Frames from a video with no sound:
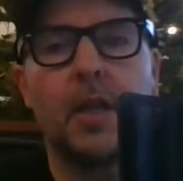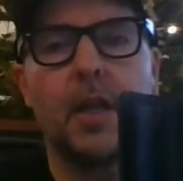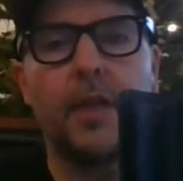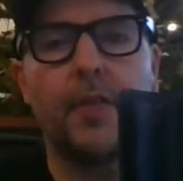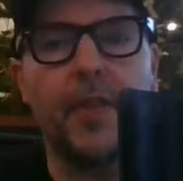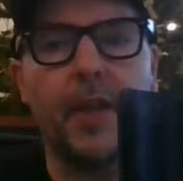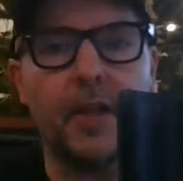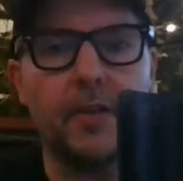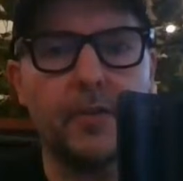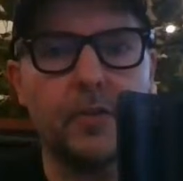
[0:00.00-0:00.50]

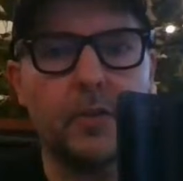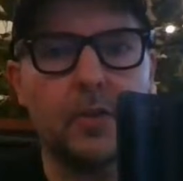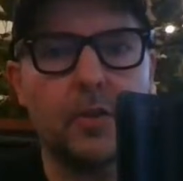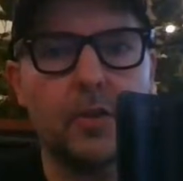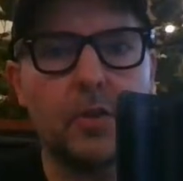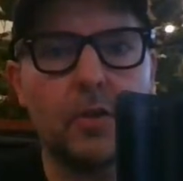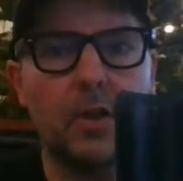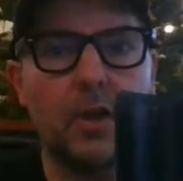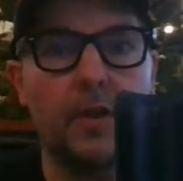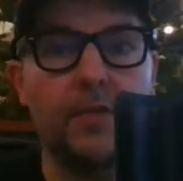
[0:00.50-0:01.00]
And
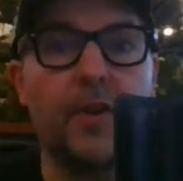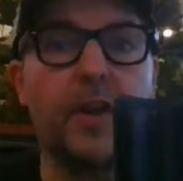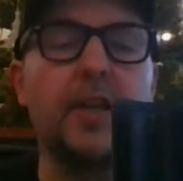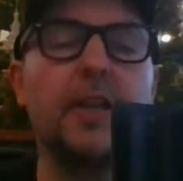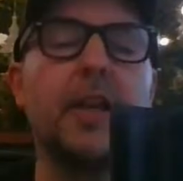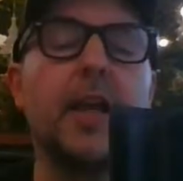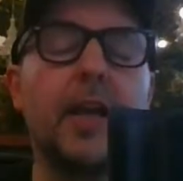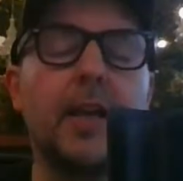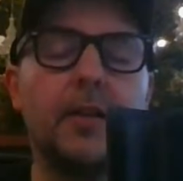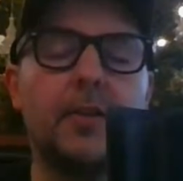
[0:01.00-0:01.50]
that's a very
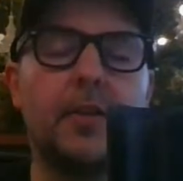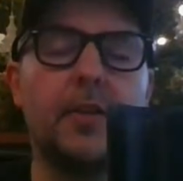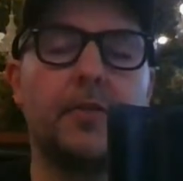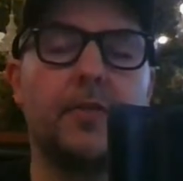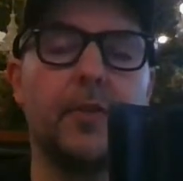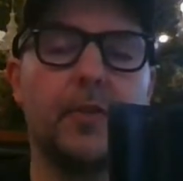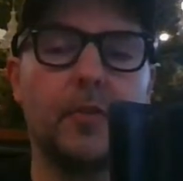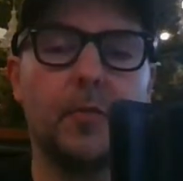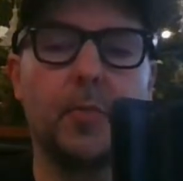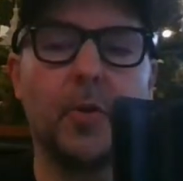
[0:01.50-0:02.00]

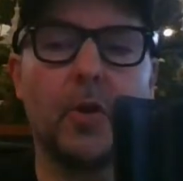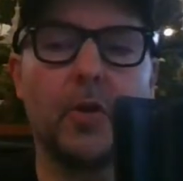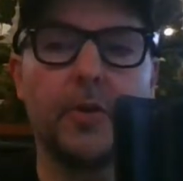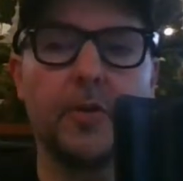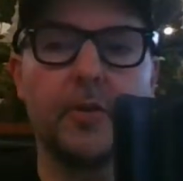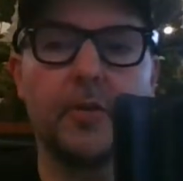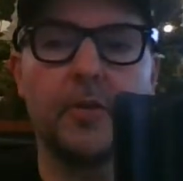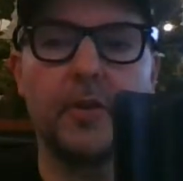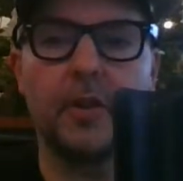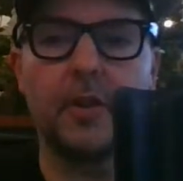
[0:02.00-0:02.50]
negative
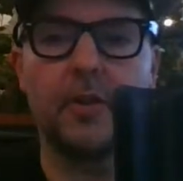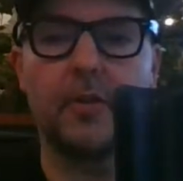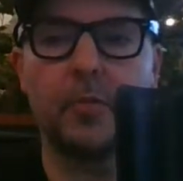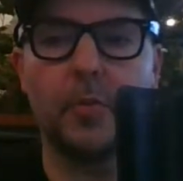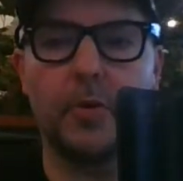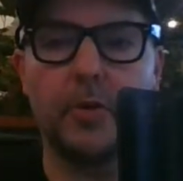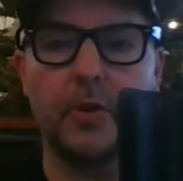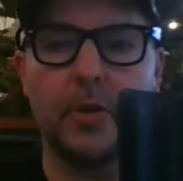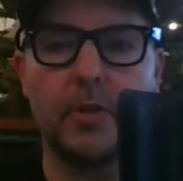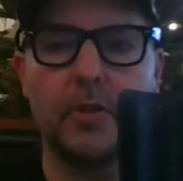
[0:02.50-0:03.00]
response, and it's
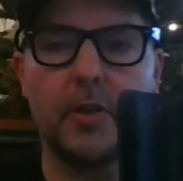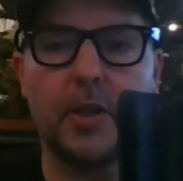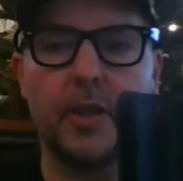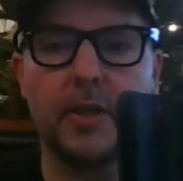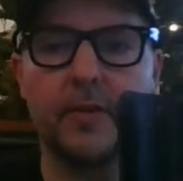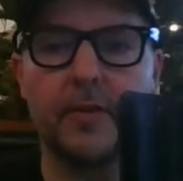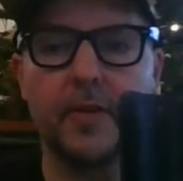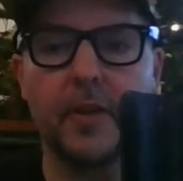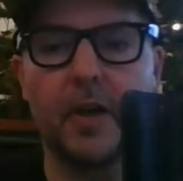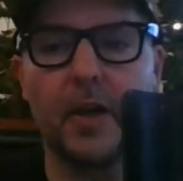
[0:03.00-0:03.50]
one of the
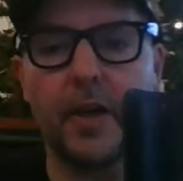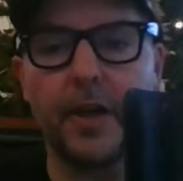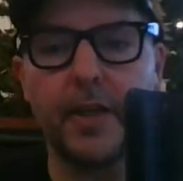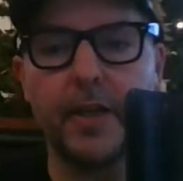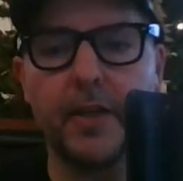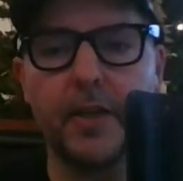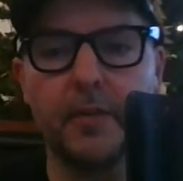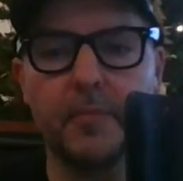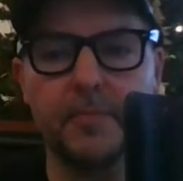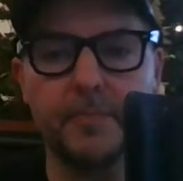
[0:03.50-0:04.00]
things that
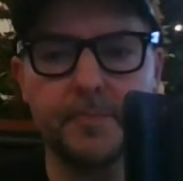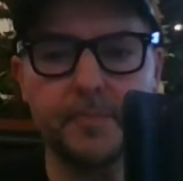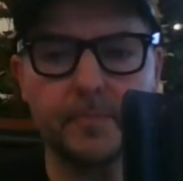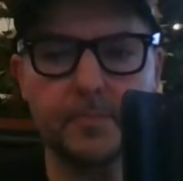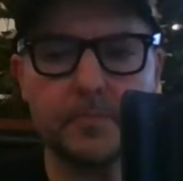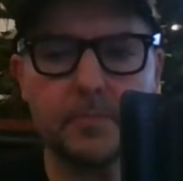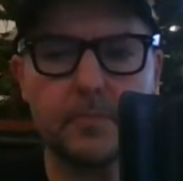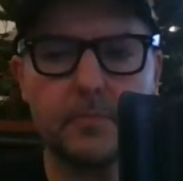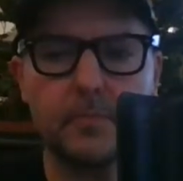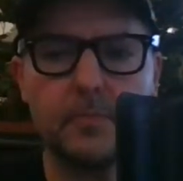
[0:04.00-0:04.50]
I um,
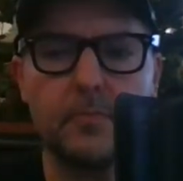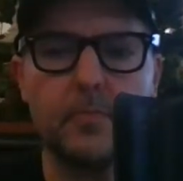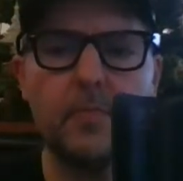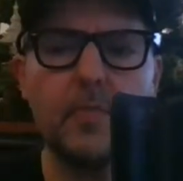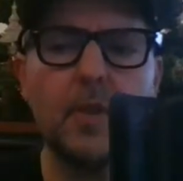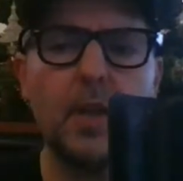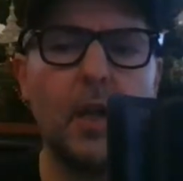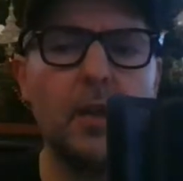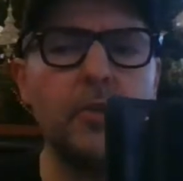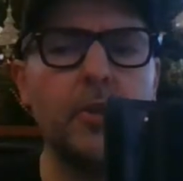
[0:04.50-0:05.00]

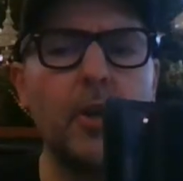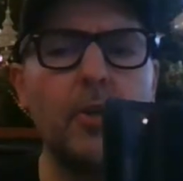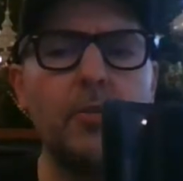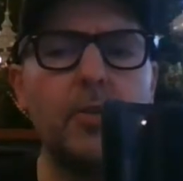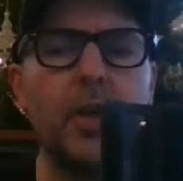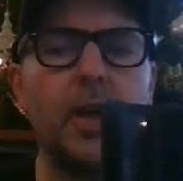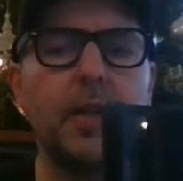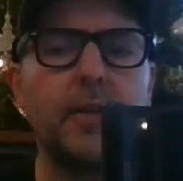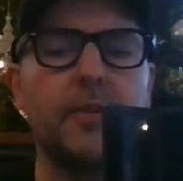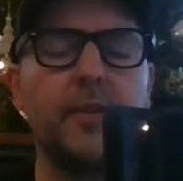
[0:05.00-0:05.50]
I
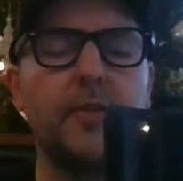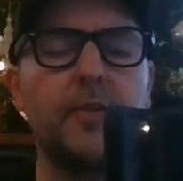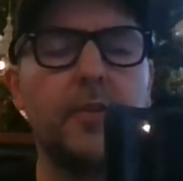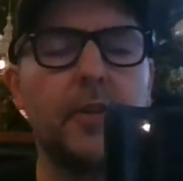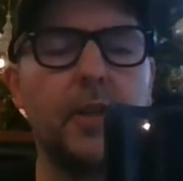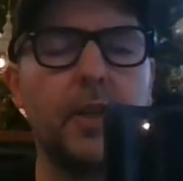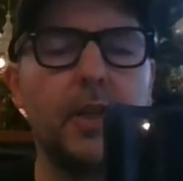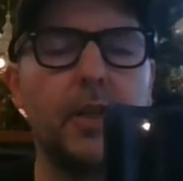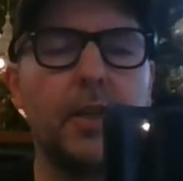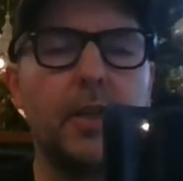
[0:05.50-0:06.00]
don't like to
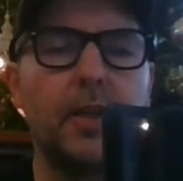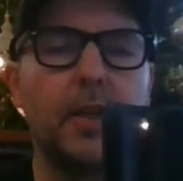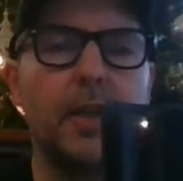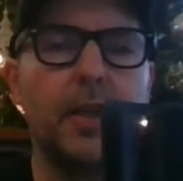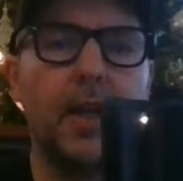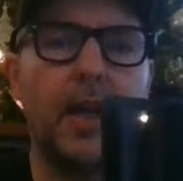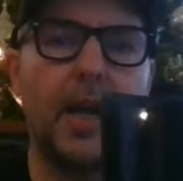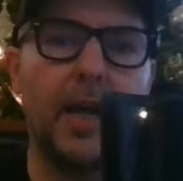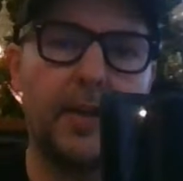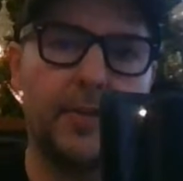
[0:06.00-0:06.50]
see
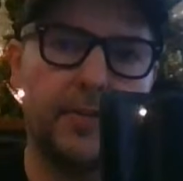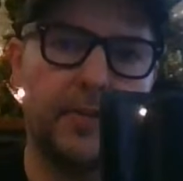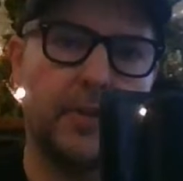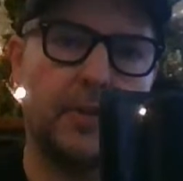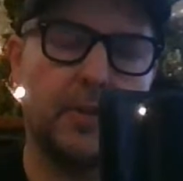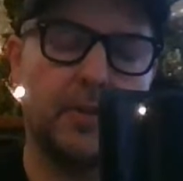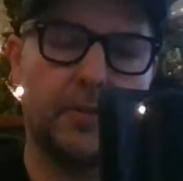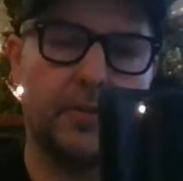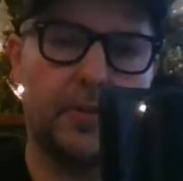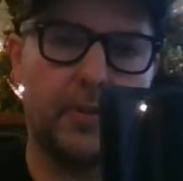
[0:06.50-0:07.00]

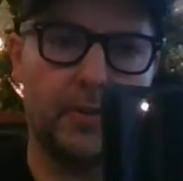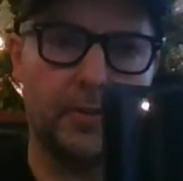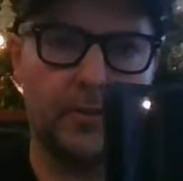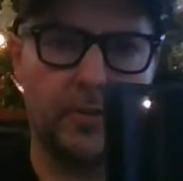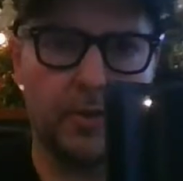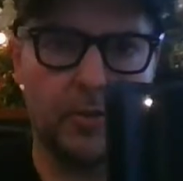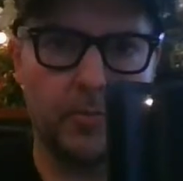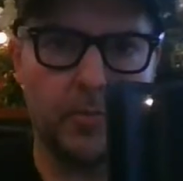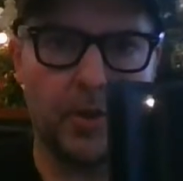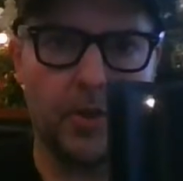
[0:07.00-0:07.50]
hexagons do
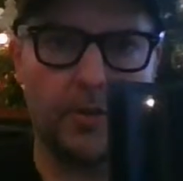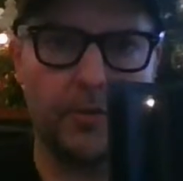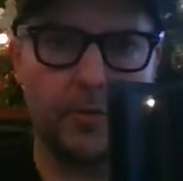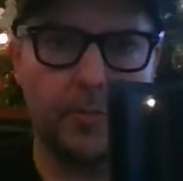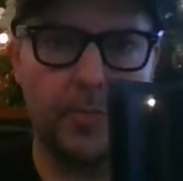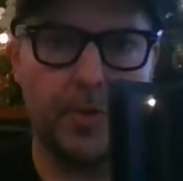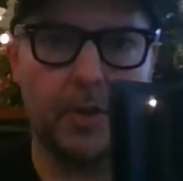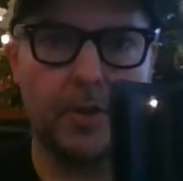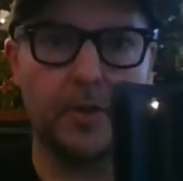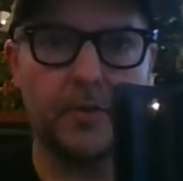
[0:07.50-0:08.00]
too
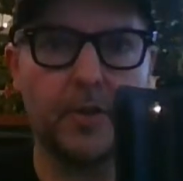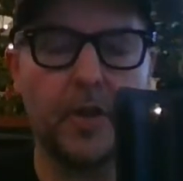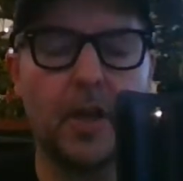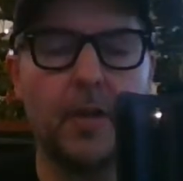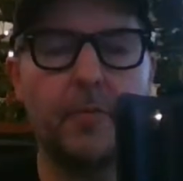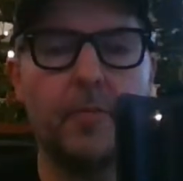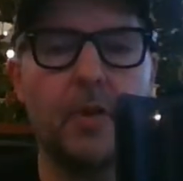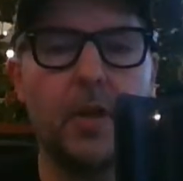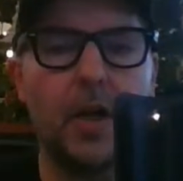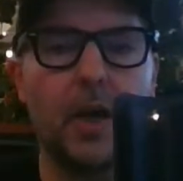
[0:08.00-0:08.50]
much because
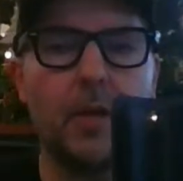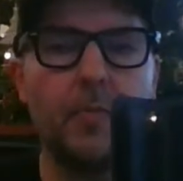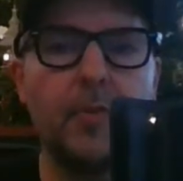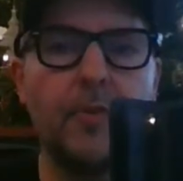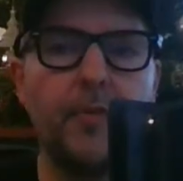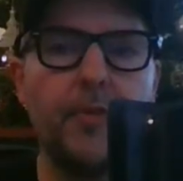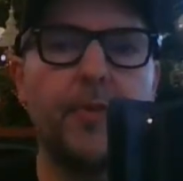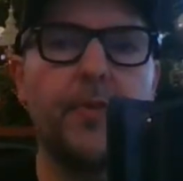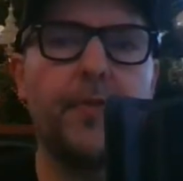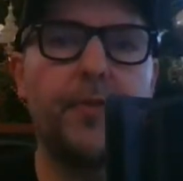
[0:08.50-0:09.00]
I'm I'm
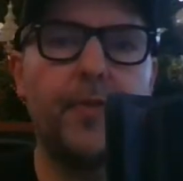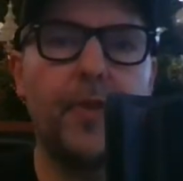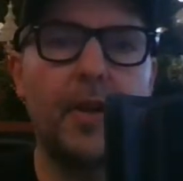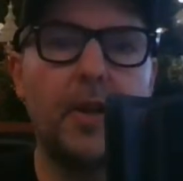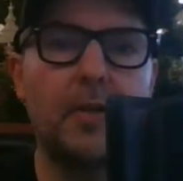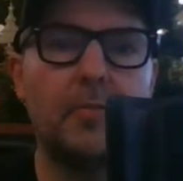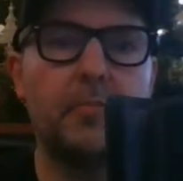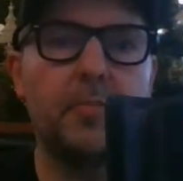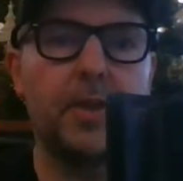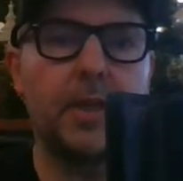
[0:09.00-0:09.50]
of the
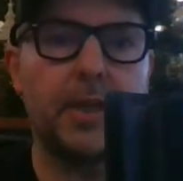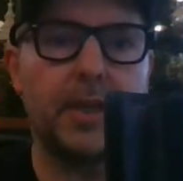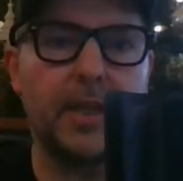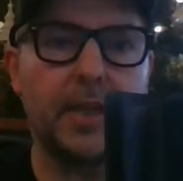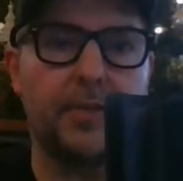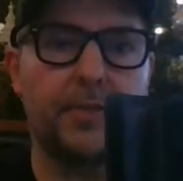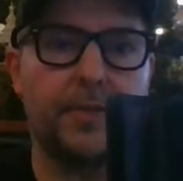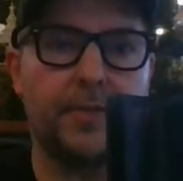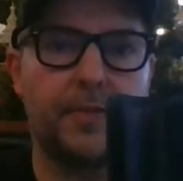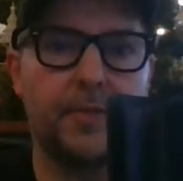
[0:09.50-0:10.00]
firm
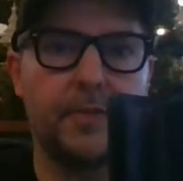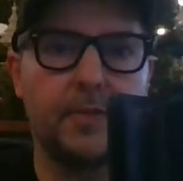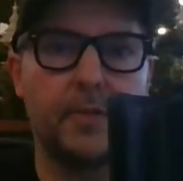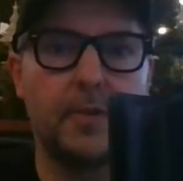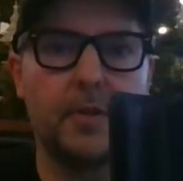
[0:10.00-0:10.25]
belief